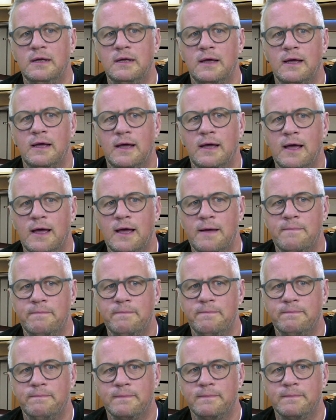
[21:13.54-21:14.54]

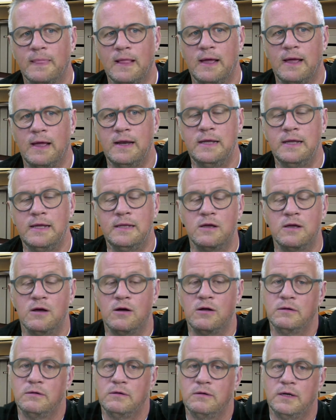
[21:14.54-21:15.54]
And he'd
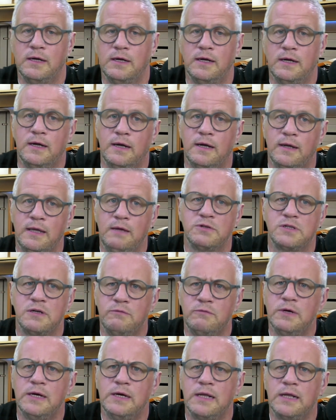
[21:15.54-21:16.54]
gone, he wasn't
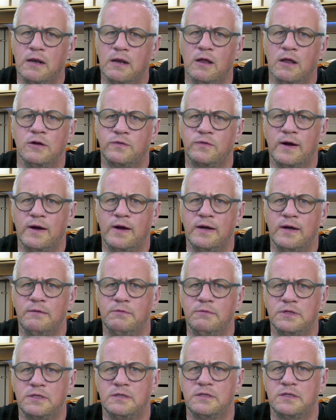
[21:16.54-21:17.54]
a really close friend. He
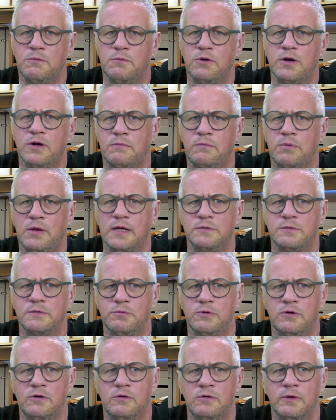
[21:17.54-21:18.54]
was someone I'd played
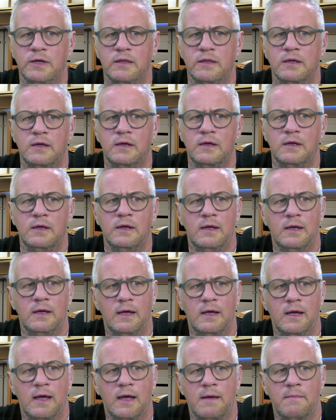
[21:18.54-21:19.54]
sport with.
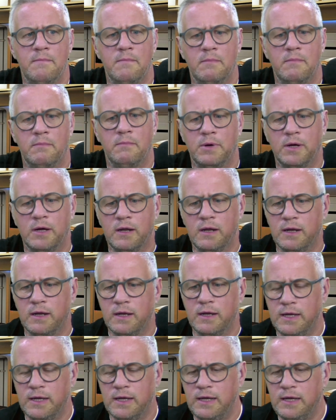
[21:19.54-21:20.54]
But
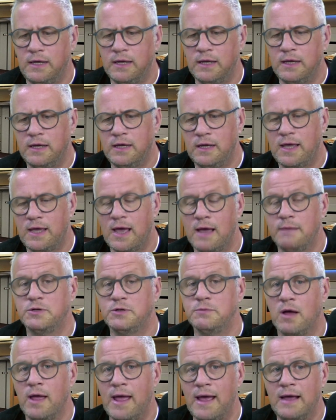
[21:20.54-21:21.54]
he came to
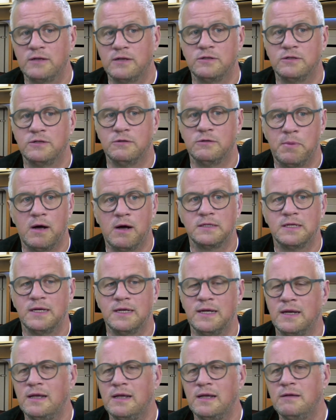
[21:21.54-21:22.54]
my house to a
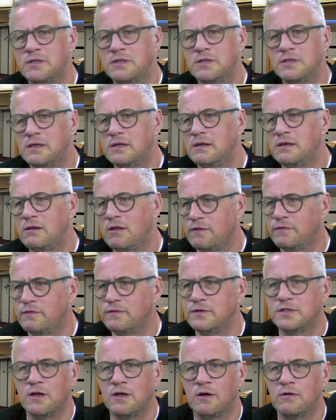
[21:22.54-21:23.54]
party, and he was the life
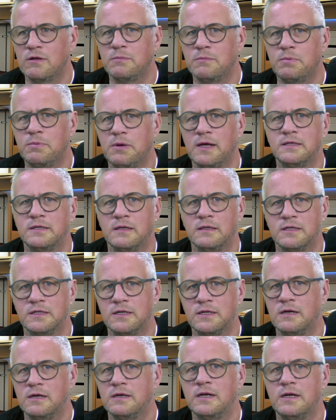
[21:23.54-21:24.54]
and soul of the place on the
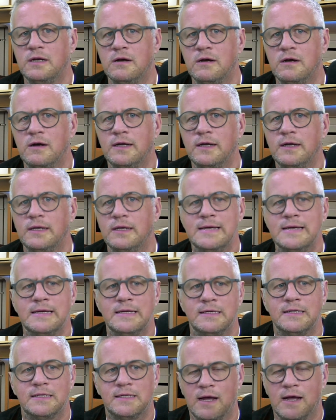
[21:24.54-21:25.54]
Sunday night.
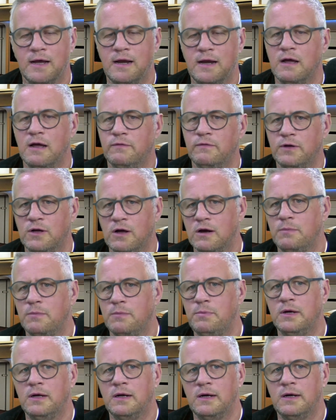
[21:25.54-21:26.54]
Stayed over, got
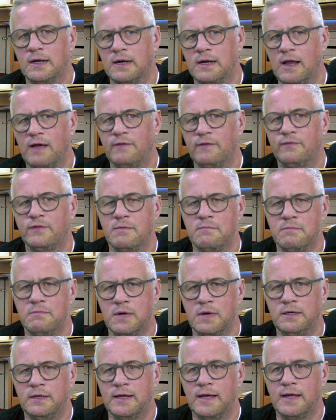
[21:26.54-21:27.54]
up early and left on
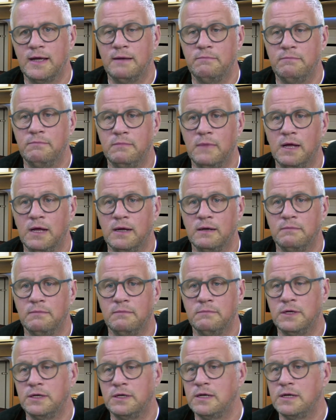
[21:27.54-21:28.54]
Monday. And
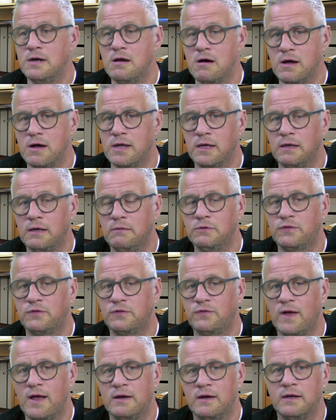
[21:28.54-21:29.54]
Monday night he was
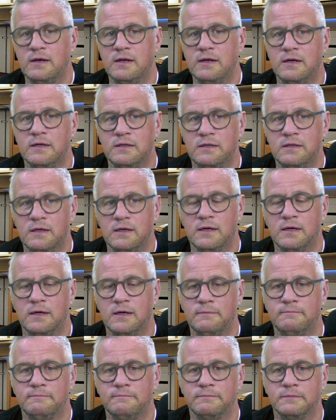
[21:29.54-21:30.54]
found in
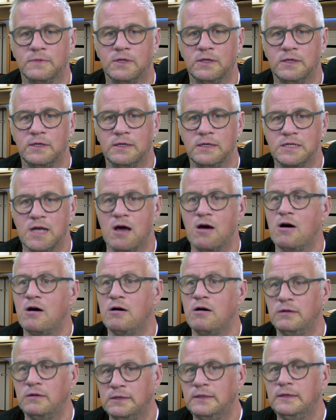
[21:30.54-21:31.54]
his
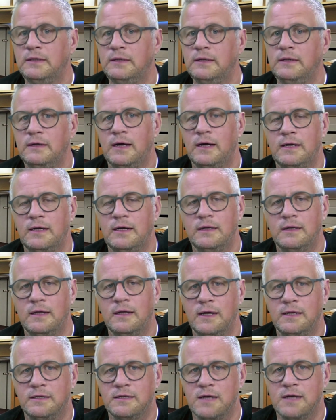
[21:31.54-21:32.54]
car, and
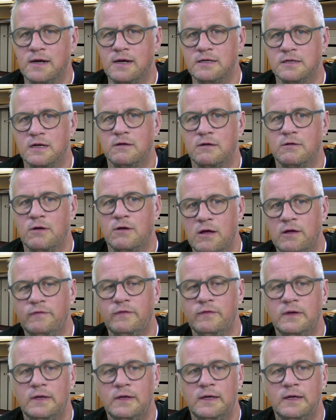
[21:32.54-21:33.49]
he'd taken his own life.